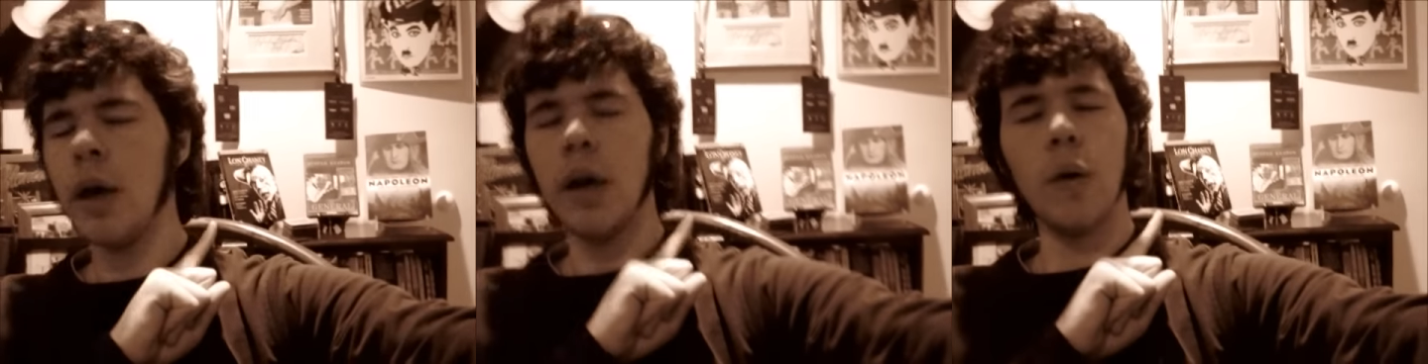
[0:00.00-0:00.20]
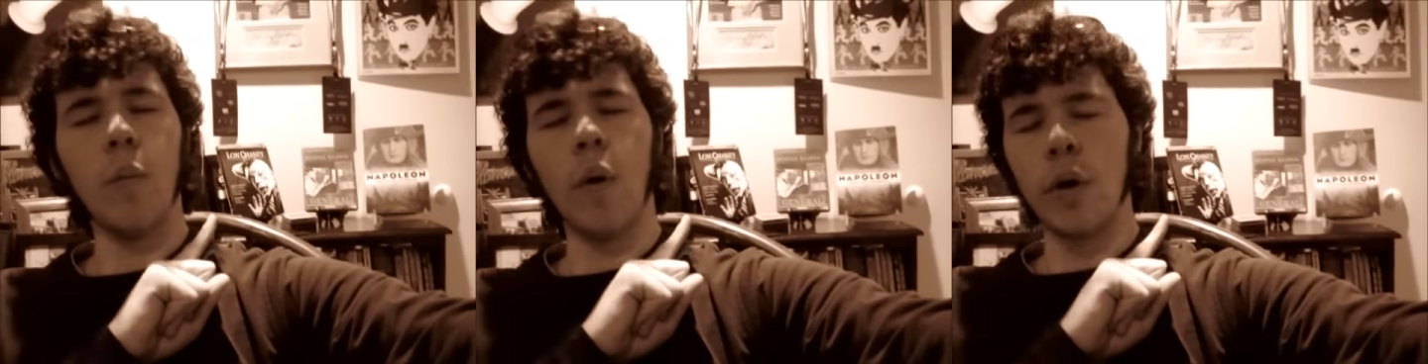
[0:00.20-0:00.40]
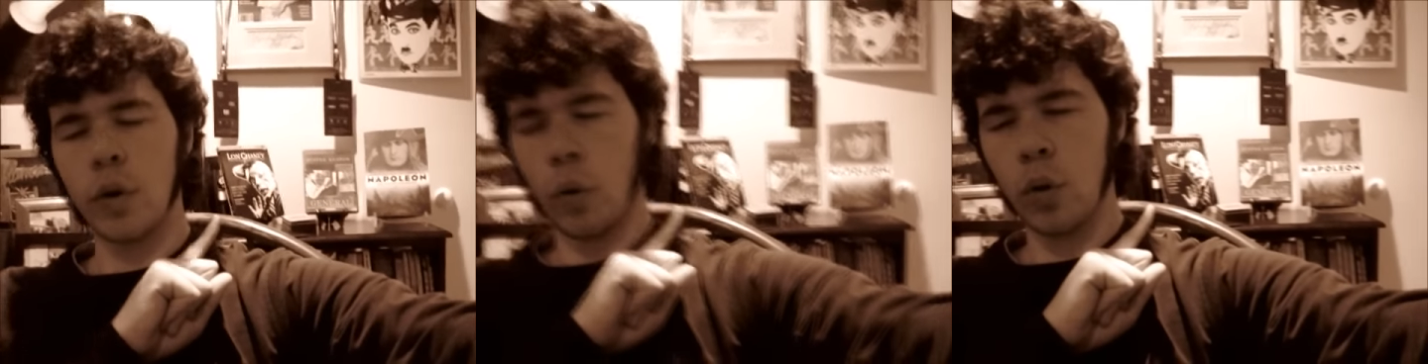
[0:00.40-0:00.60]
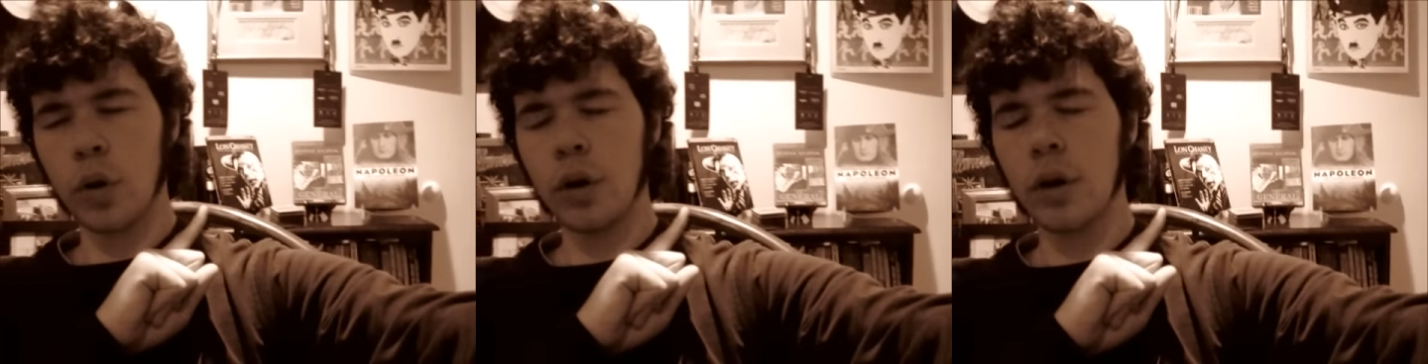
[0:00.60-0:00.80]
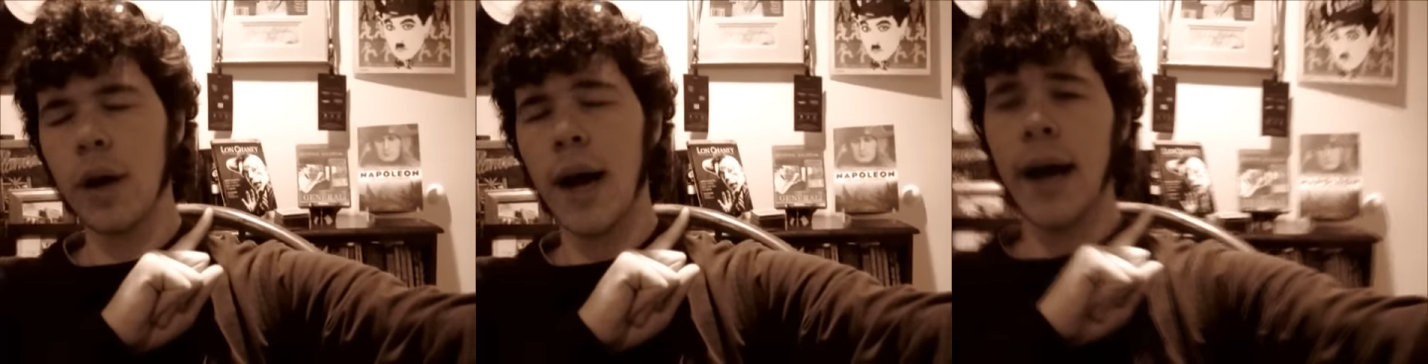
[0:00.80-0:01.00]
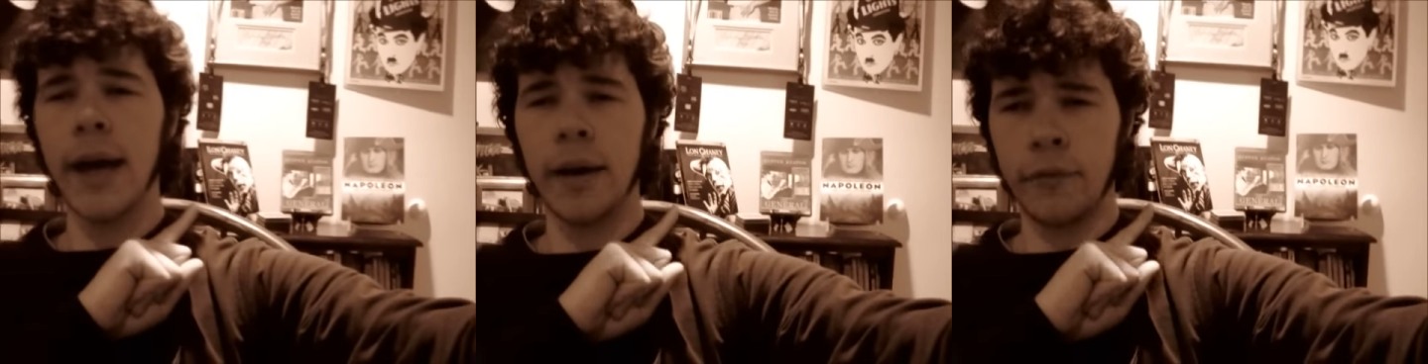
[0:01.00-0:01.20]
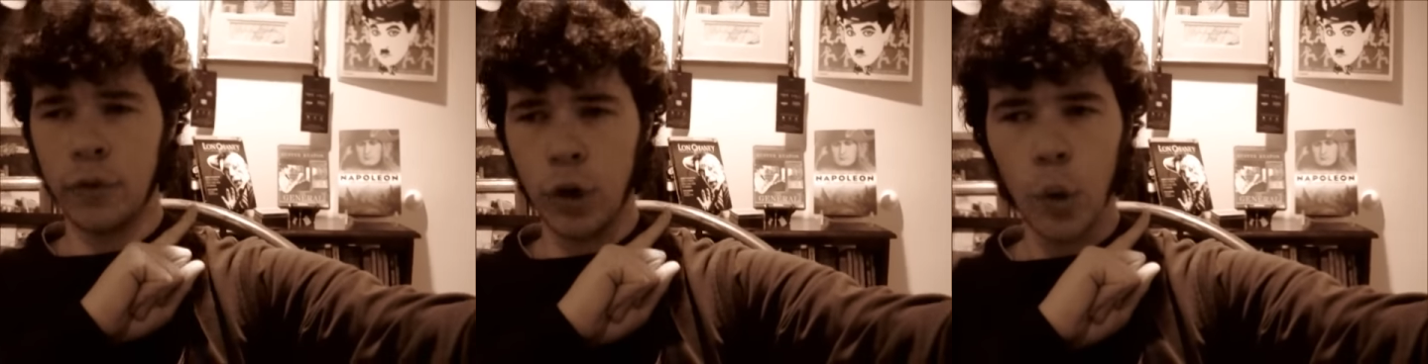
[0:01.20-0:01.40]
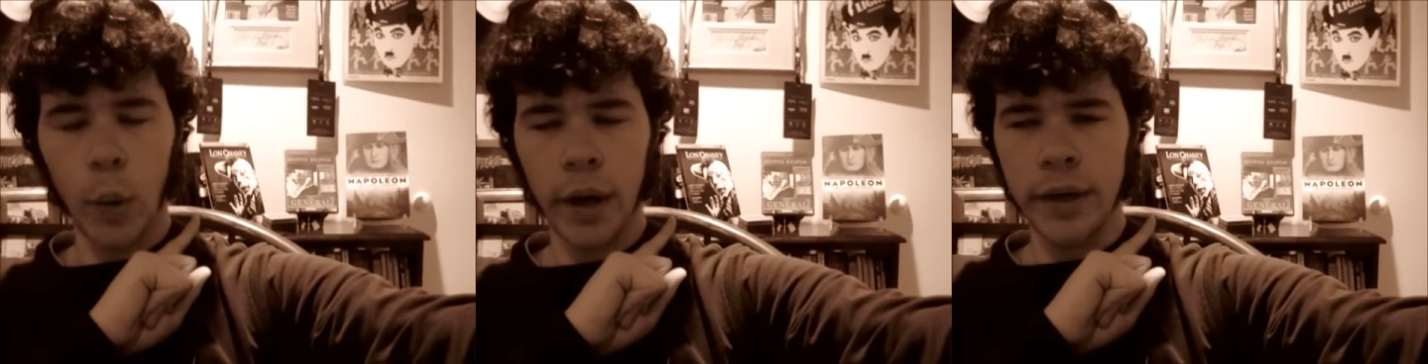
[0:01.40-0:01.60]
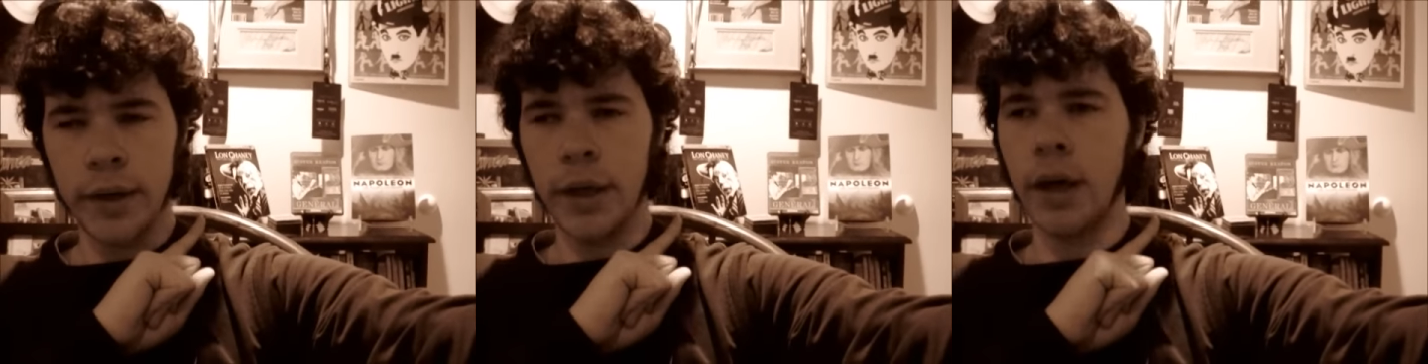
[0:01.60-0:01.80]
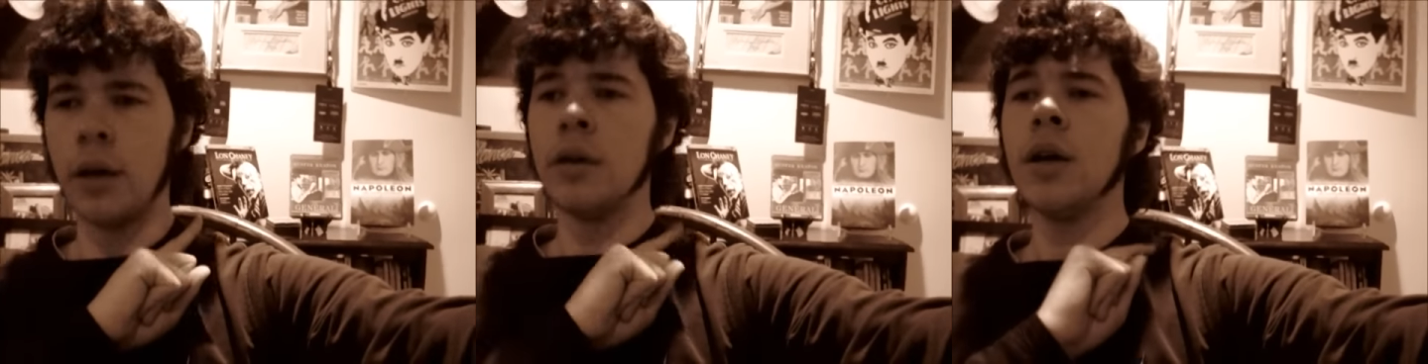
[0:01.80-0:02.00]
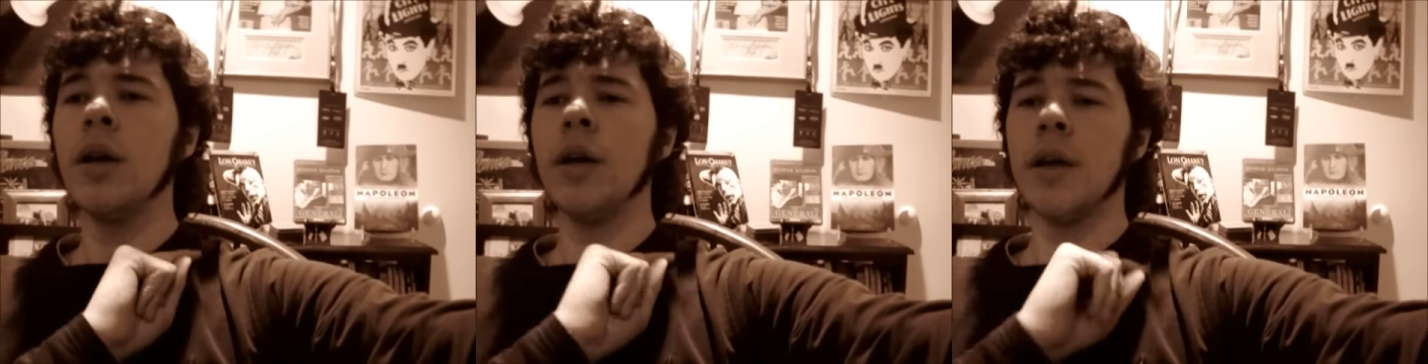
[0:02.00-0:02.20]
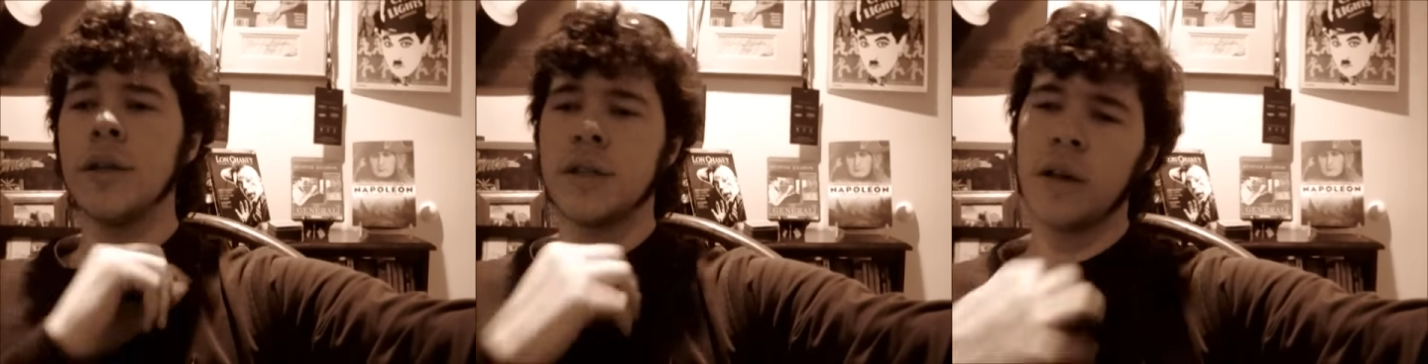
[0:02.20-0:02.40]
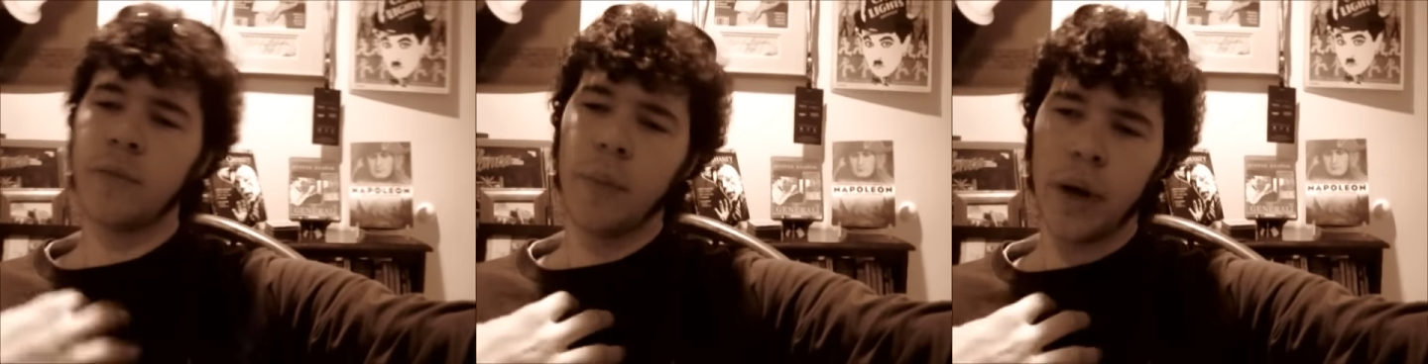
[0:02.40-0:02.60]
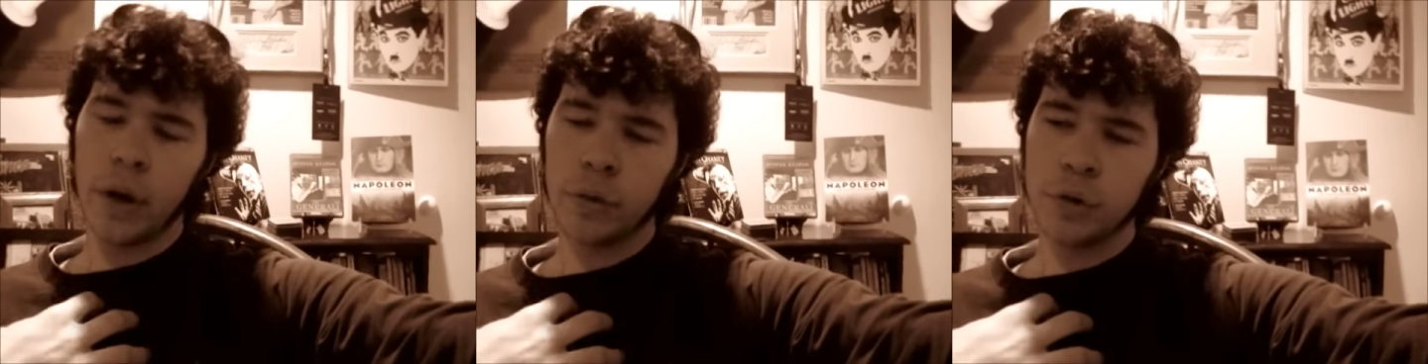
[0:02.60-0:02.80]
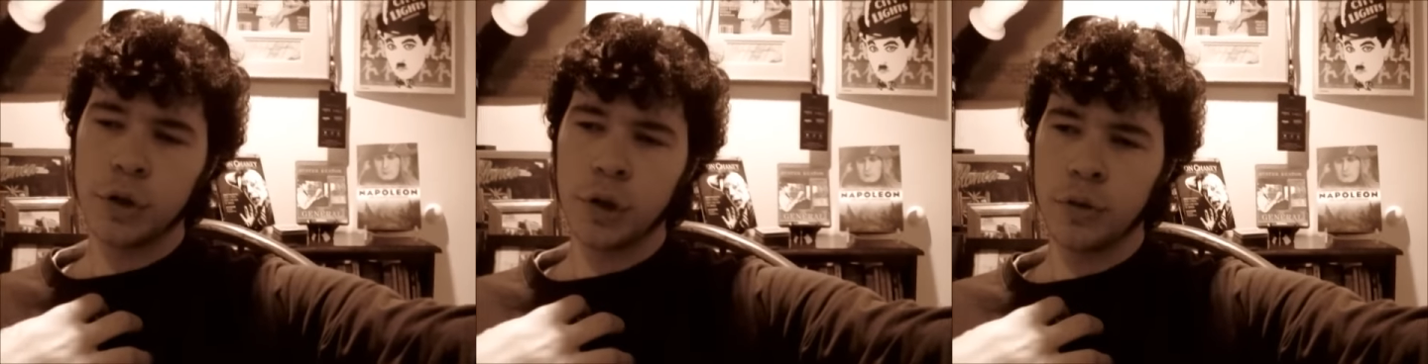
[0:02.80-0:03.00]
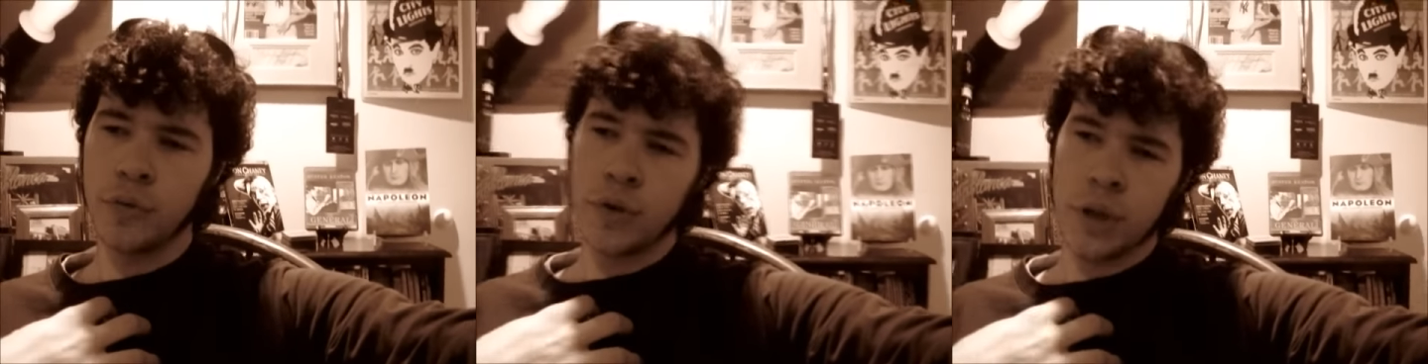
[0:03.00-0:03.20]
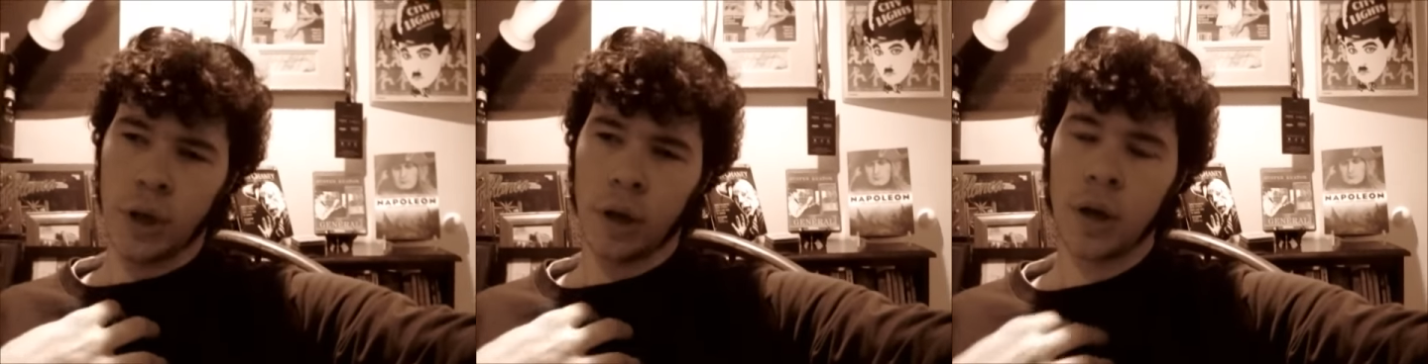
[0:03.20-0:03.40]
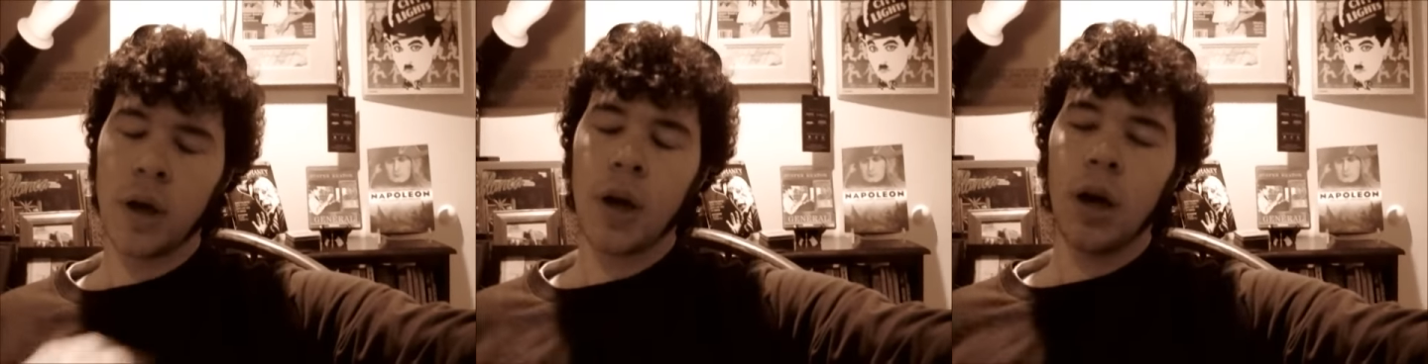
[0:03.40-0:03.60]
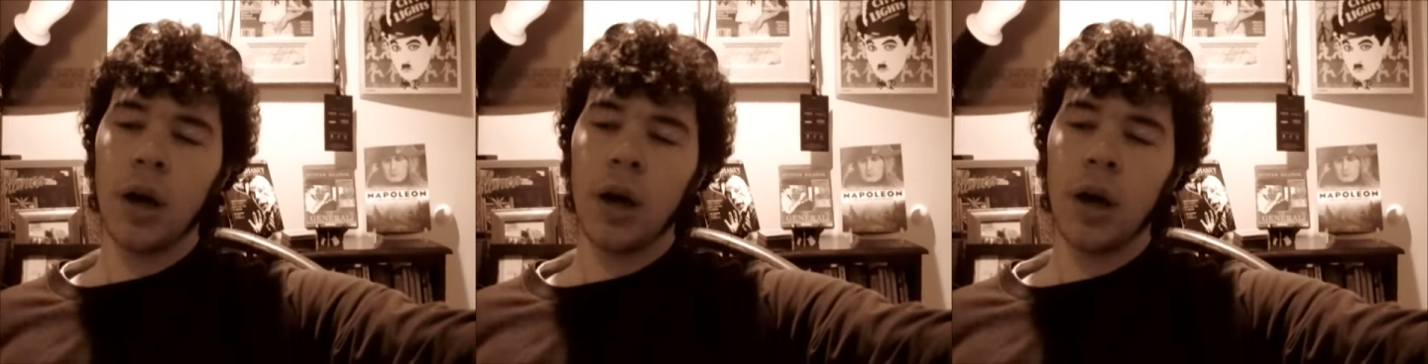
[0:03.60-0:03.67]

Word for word: In what order, I have no idea. It's of my own choosing.